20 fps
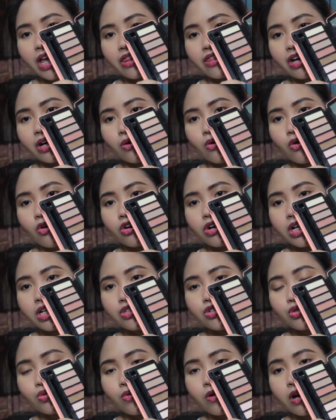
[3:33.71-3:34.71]
and that
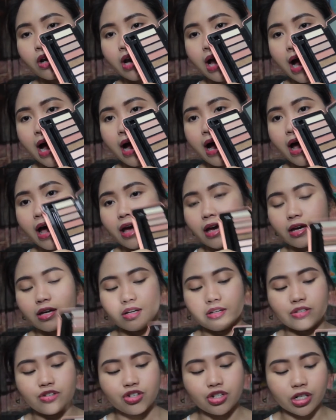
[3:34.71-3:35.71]
orange one. I
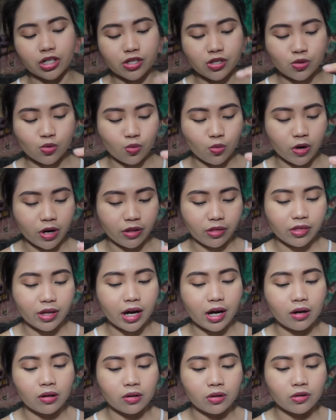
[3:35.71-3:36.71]
just want
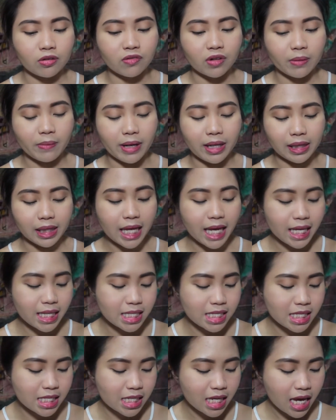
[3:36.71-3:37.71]
that all over my
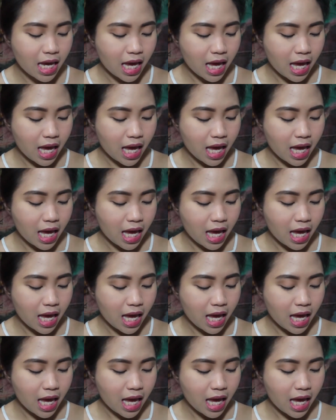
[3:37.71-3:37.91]
lids.